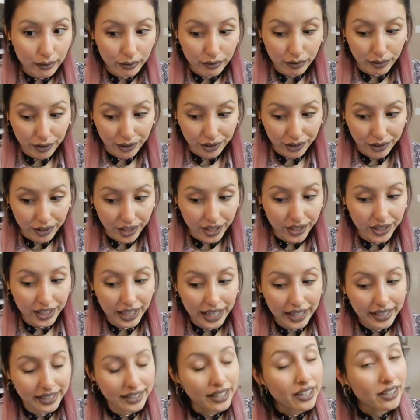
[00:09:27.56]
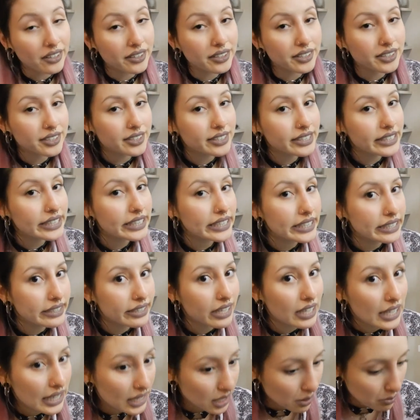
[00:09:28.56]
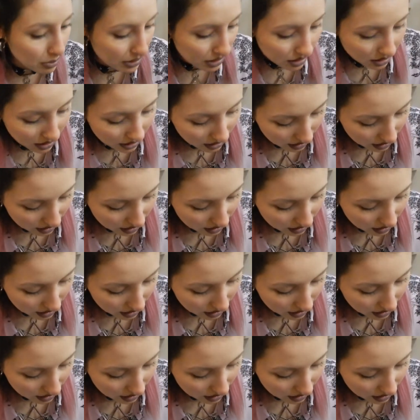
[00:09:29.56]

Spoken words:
For $38, it's a little bit